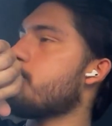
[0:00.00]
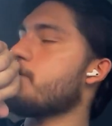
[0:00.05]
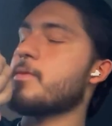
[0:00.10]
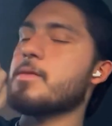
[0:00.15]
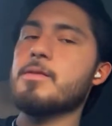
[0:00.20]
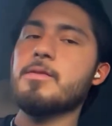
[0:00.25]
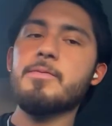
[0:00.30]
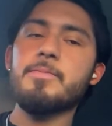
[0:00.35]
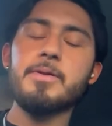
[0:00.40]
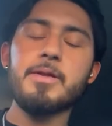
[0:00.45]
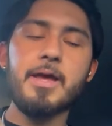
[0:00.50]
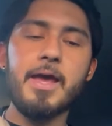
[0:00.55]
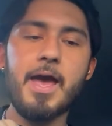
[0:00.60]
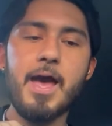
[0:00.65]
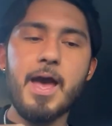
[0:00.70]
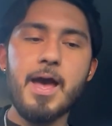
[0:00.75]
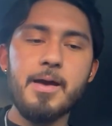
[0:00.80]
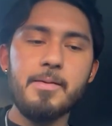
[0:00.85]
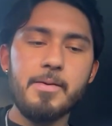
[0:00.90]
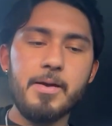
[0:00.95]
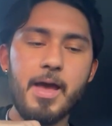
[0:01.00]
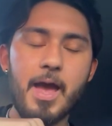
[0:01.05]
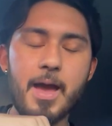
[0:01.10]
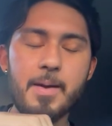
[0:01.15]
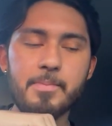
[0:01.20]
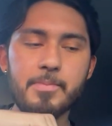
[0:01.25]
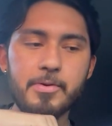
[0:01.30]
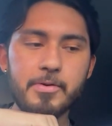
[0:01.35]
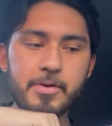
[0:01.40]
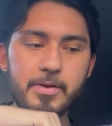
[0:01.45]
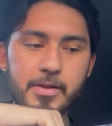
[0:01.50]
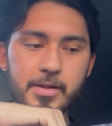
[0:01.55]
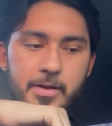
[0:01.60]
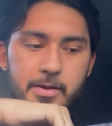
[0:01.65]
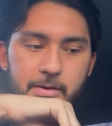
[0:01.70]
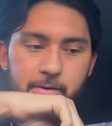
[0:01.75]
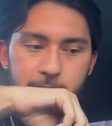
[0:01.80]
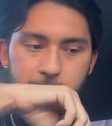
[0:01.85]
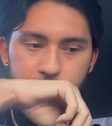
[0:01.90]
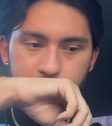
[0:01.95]
little bit of amber in
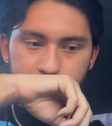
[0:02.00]
there.